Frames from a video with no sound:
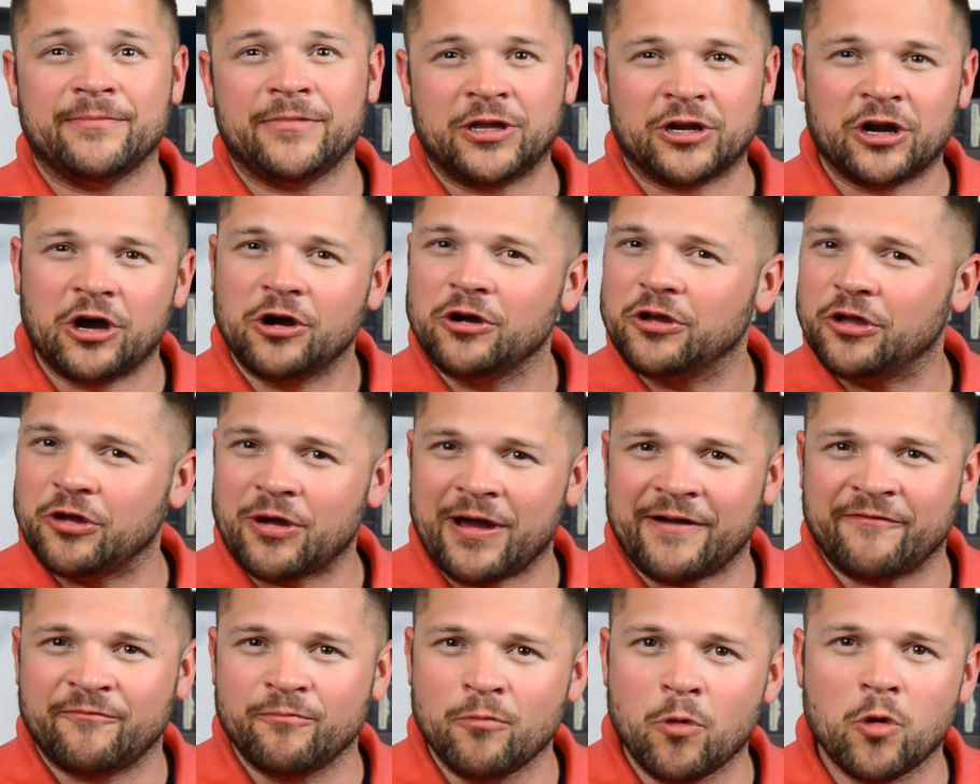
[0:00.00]
You know, you
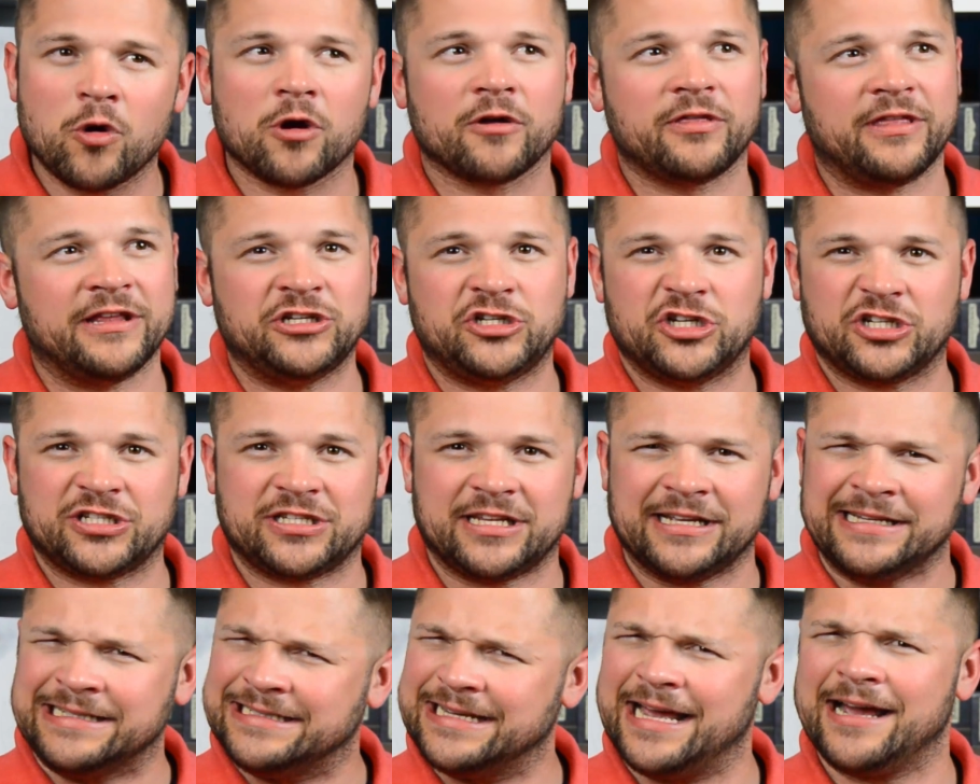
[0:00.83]
have more than just
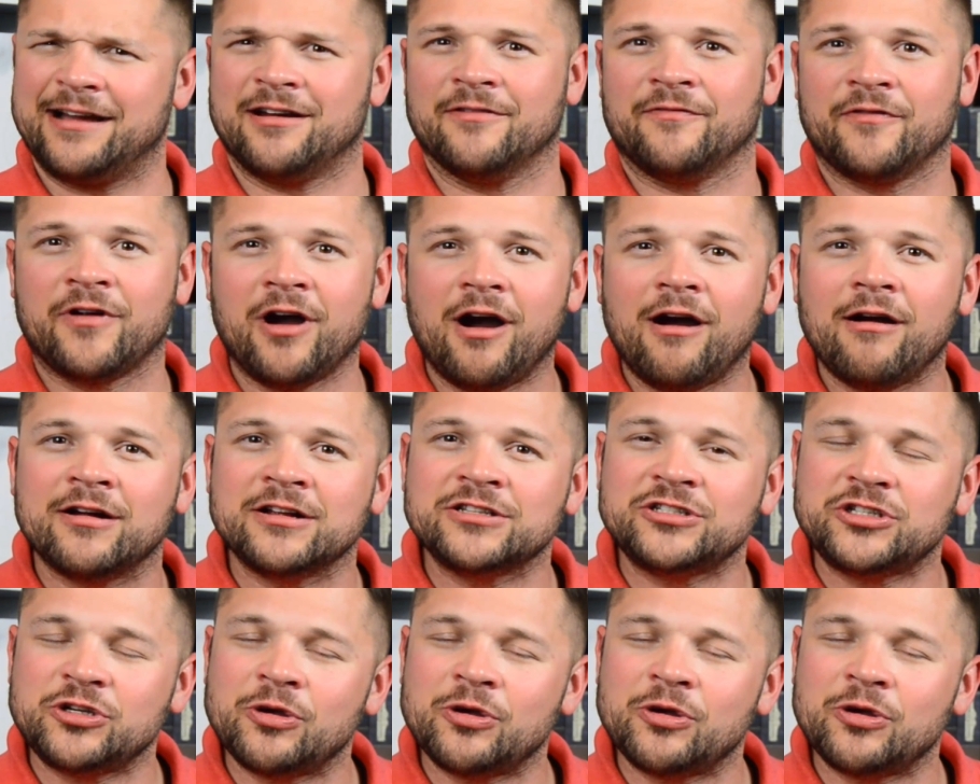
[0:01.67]
a deck of cards.